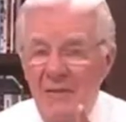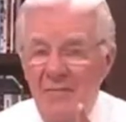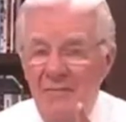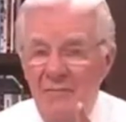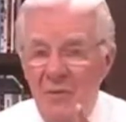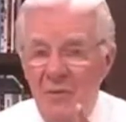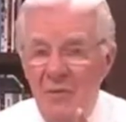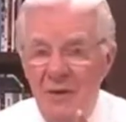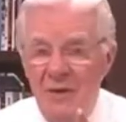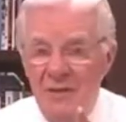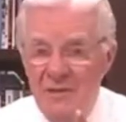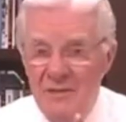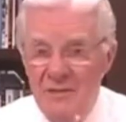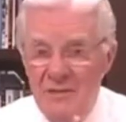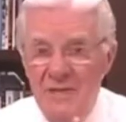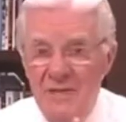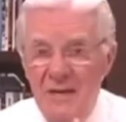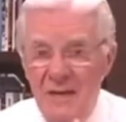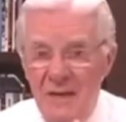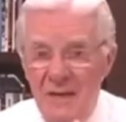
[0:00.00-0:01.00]
If you can
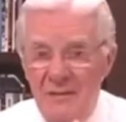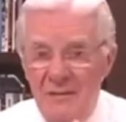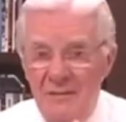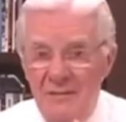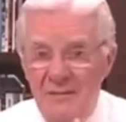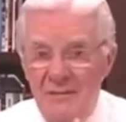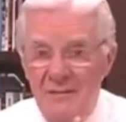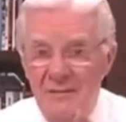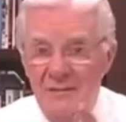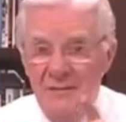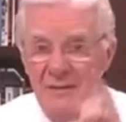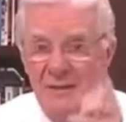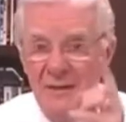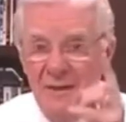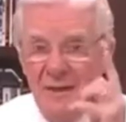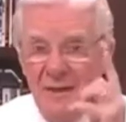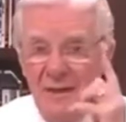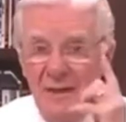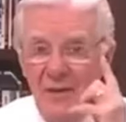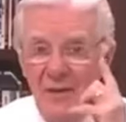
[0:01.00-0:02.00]
see it
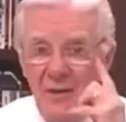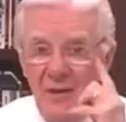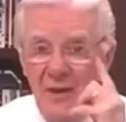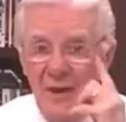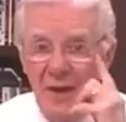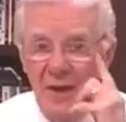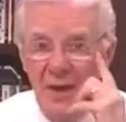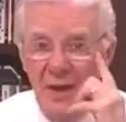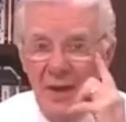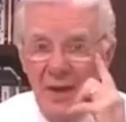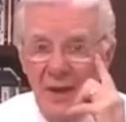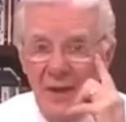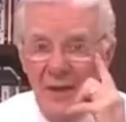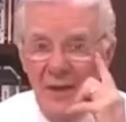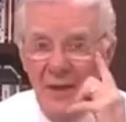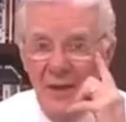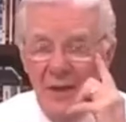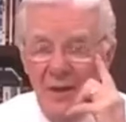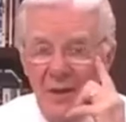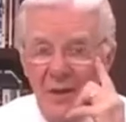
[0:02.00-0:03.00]
in your
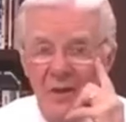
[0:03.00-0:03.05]
head,